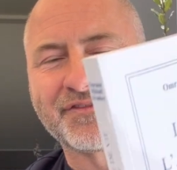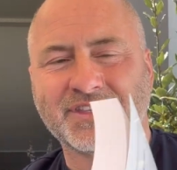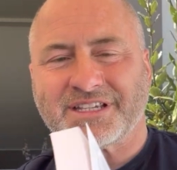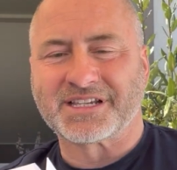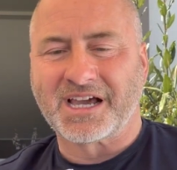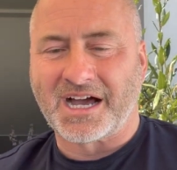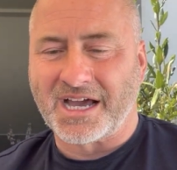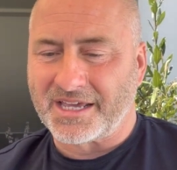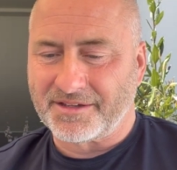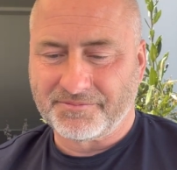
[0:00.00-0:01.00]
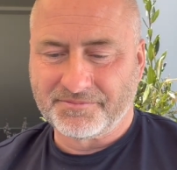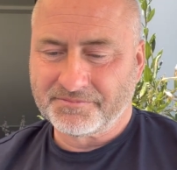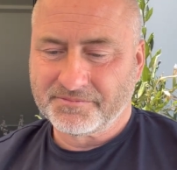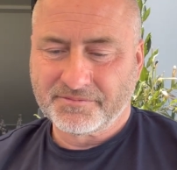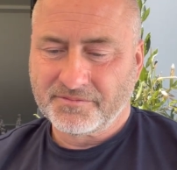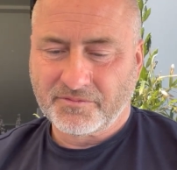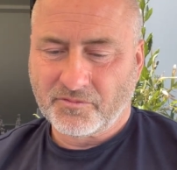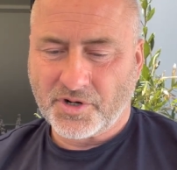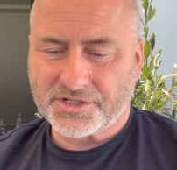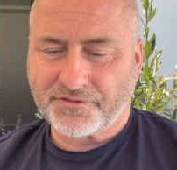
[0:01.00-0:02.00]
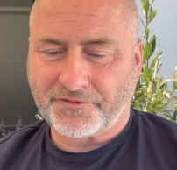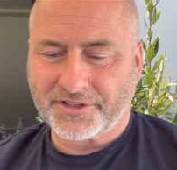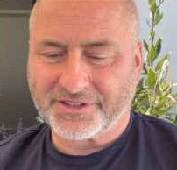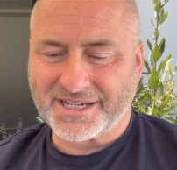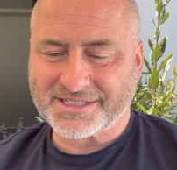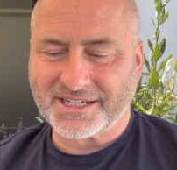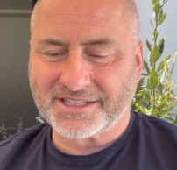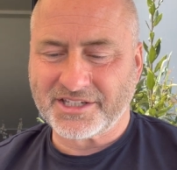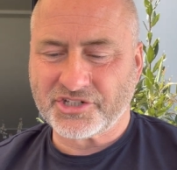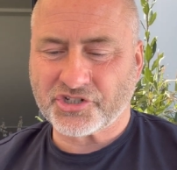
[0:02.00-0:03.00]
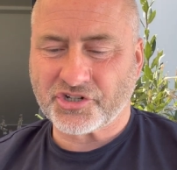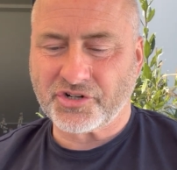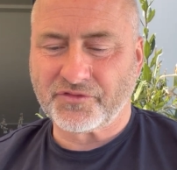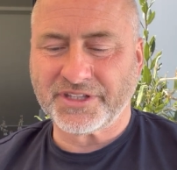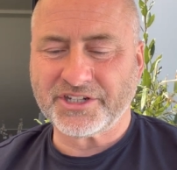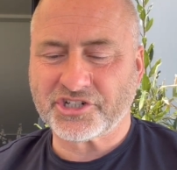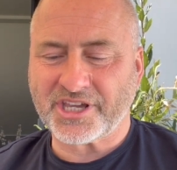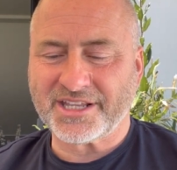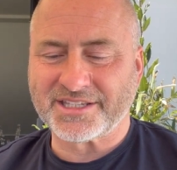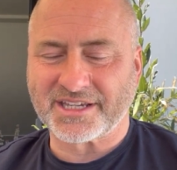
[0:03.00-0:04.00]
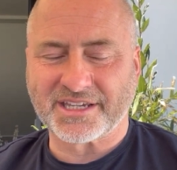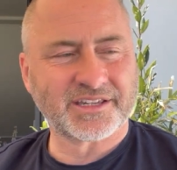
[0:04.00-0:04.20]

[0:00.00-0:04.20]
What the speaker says: This guy was a fantastic teacher of initiatic